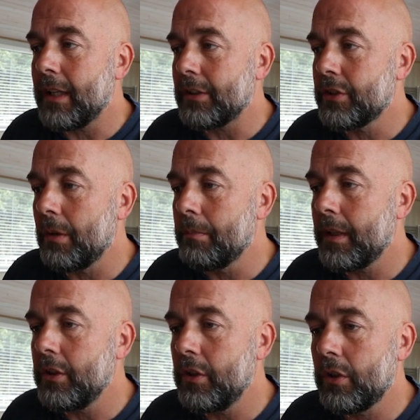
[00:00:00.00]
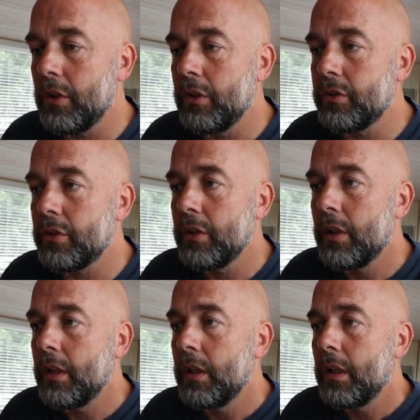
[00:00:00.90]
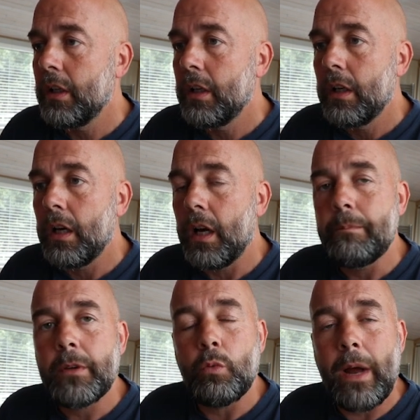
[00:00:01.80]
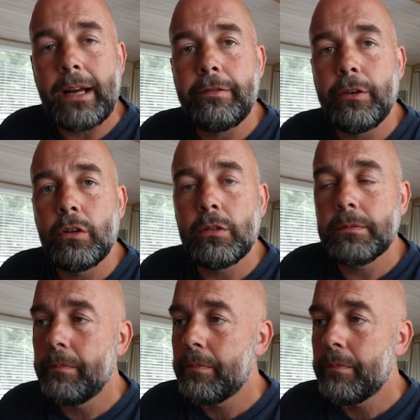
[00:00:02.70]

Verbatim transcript: So that's something you could um, rank for.